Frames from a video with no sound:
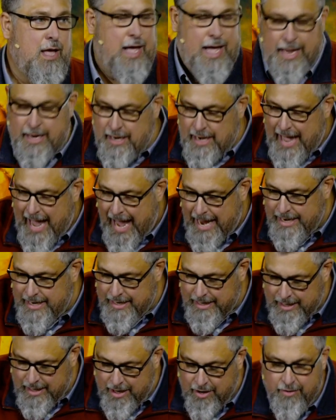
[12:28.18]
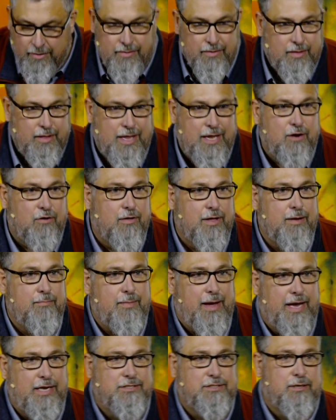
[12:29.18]
In Latin, it literally
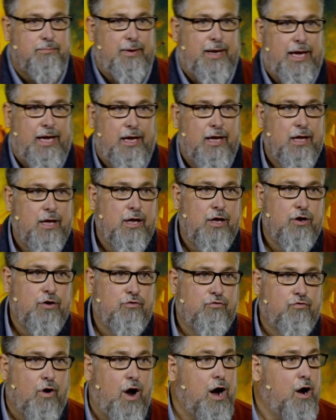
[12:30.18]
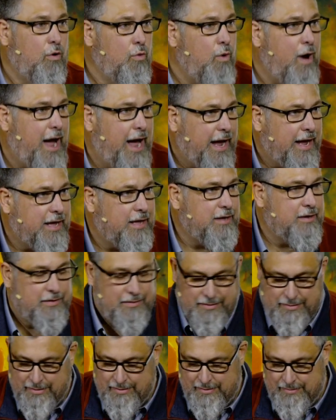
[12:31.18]
means to be drug away.
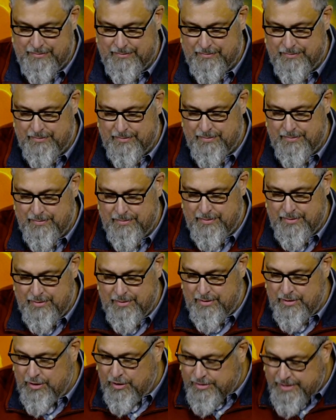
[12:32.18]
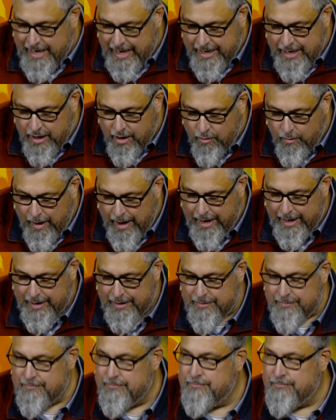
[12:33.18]
You're taken away.